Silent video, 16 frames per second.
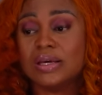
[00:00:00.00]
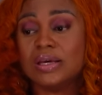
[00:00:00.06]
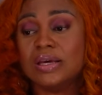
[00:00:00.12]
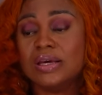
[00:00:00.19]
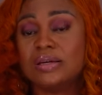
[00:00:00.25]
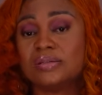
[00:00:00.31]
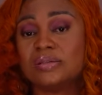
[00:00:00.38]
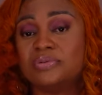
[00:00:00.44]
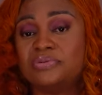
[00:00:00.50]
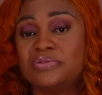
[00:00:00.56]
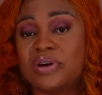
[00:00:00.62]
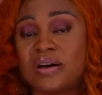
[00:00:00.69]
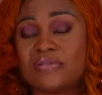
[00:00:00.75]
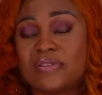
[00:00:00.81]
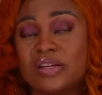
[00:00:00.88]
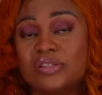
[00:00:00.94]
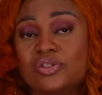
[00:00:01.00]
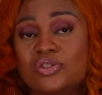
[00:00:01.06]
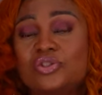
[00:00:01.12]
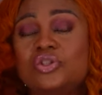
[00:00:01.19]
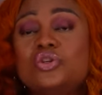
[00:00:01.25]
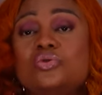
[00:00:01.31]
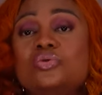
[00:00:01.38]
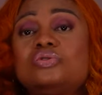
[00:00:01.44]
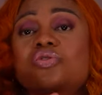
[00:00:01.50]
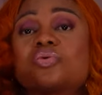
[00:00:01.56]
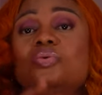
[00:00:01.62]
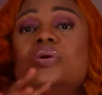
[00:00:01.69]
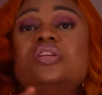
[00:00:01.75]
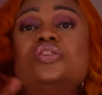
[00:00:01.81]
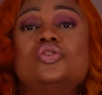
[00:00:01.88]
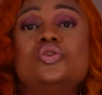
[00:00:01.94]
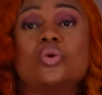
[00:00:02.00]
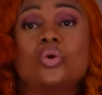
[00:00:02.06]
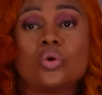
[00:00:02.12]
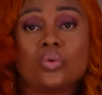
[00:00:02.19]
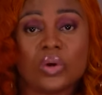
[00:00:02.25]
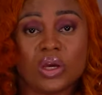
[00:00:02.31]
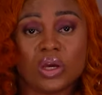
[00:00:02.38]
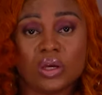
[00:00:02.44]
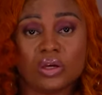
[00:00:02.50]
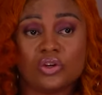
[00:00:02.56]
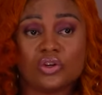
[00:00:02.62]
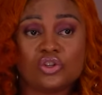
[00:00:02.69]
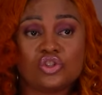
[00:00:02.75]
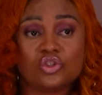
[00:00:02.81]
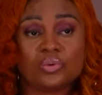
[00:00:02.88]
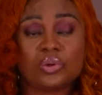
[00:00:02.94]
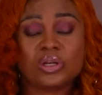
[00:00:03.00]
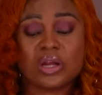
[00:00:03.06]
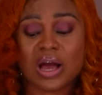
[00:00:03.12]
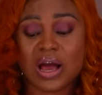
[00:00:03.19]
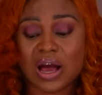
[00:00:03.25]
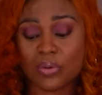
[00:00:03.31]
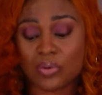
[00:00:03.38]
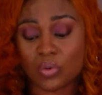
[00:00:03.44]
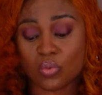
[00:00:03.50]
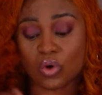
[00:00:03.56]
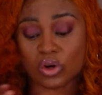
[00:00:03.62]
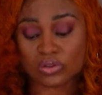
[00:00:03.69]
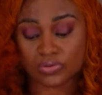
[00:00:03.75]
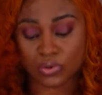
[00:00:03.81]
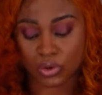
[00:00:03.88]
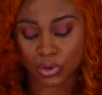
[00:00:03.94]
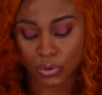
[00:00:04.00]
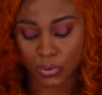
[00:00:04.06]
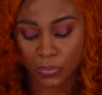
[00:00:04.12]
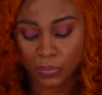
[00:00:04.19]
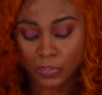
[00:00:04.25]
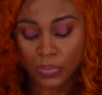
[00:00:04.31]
is the fact that you do it your way, you do it how it works for you,